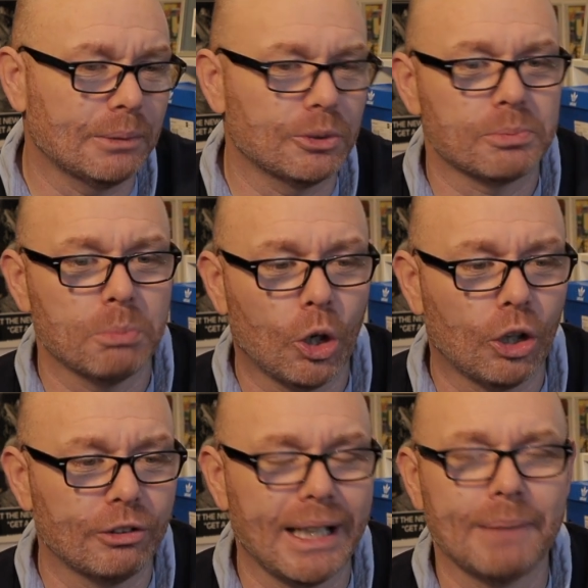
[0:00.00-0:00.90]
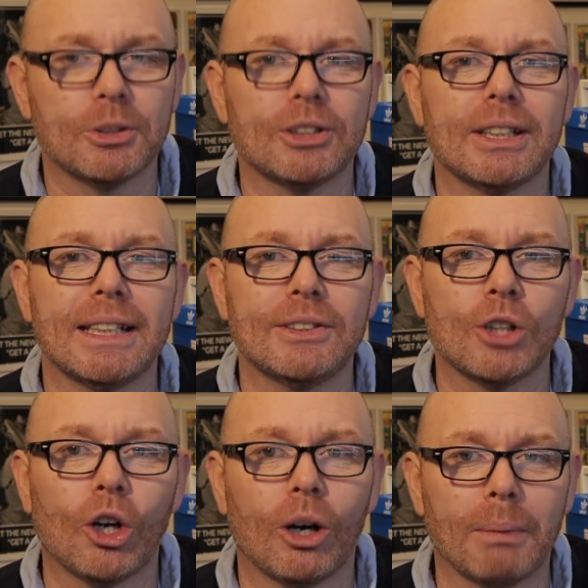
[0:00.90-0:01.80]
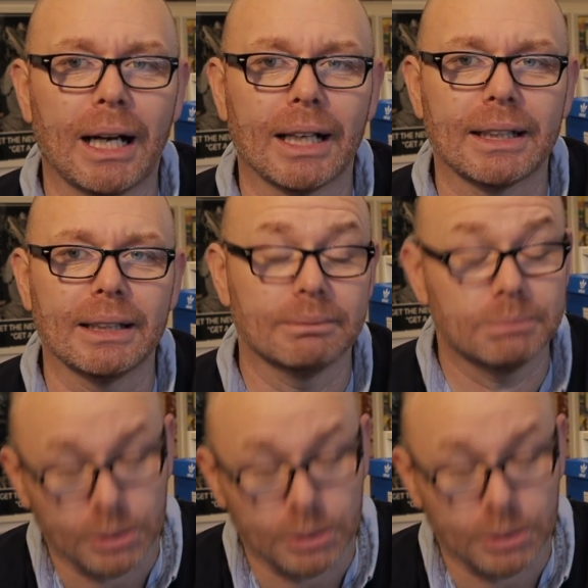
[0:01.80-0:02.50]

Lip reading: it was more aimed at the indoor market.